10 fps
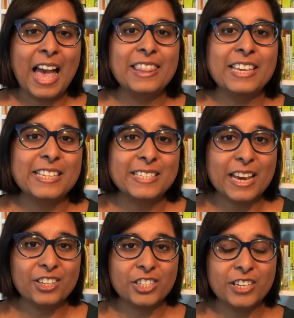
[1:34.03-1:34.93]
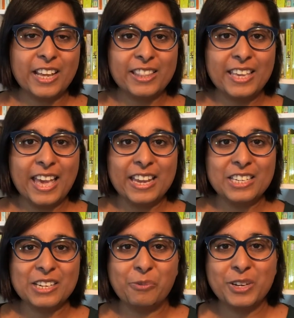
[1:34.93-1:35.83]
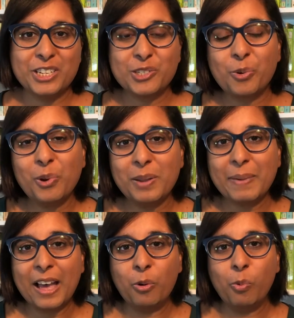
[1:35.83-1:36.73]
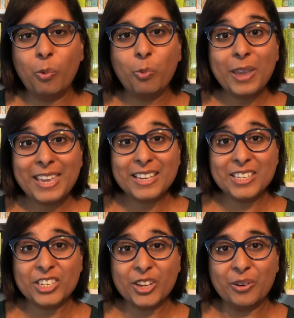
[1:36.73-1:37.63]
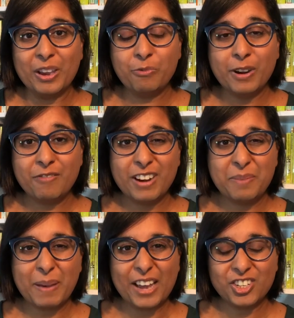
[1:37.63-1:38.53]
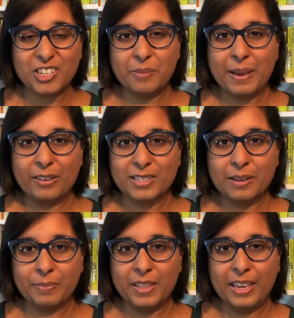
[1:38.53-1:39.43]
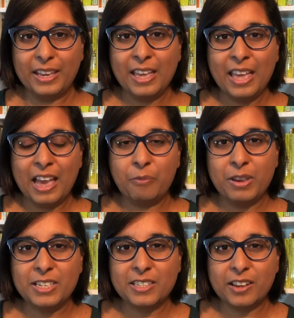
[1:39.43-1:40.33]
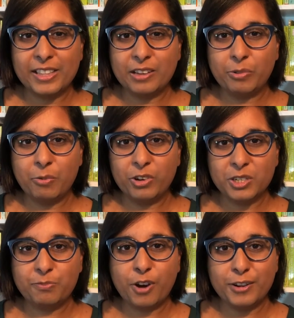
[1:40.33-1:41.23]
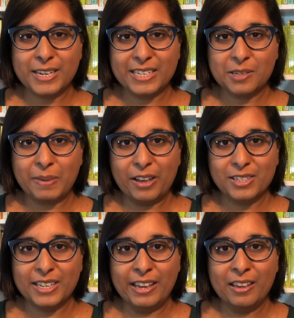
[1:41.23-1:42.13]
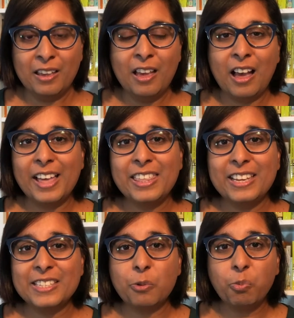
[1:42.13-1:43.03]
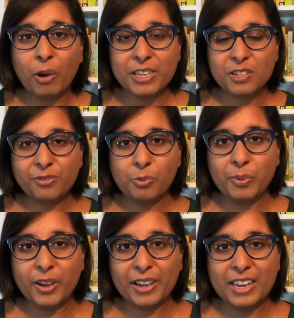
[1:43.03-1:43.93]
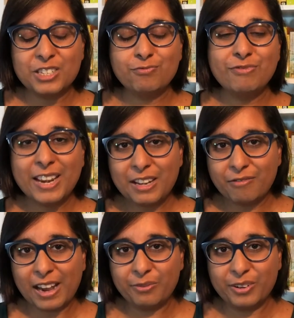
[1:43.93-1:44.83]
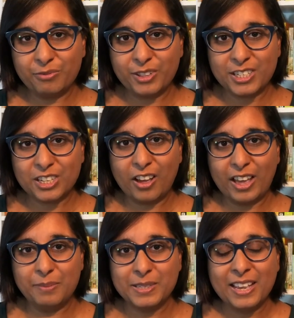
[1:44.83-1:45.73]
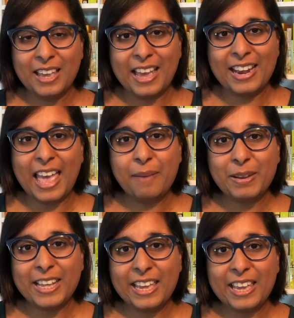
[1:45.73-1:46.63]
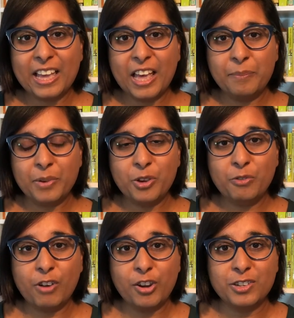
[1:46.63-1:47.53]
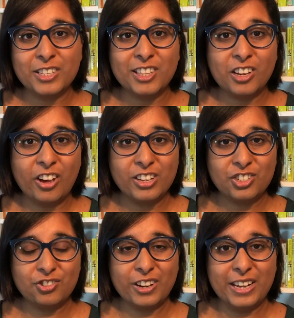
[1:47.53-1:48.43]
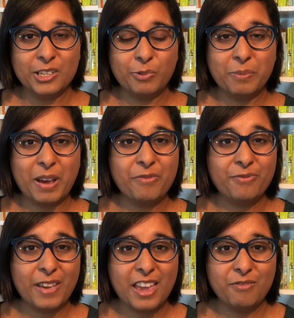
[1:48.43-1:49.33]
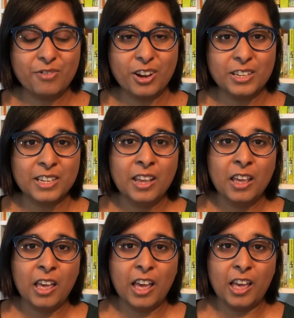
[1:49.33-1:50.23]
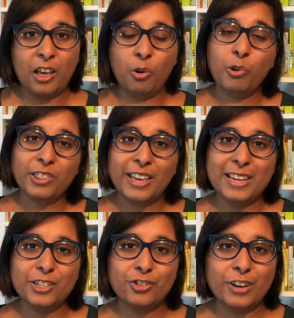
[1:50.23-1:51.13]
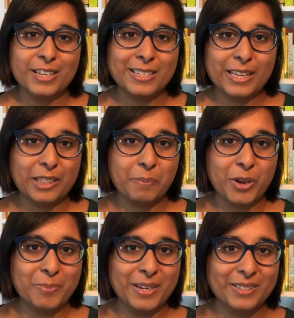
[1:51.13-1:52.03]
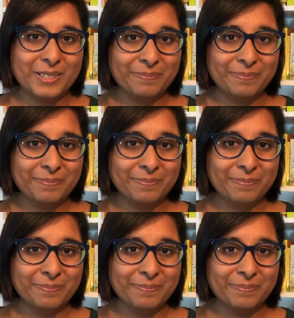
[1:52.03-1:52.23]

And there's a section at the end which is all about what we can do if we're really passionate about something and we decide that we want to protest about it. I think it's a wonderful book, it's really relevant for the times. And Emily, who wrote The Last Tree, is one of my favourite author illustrators at the moment.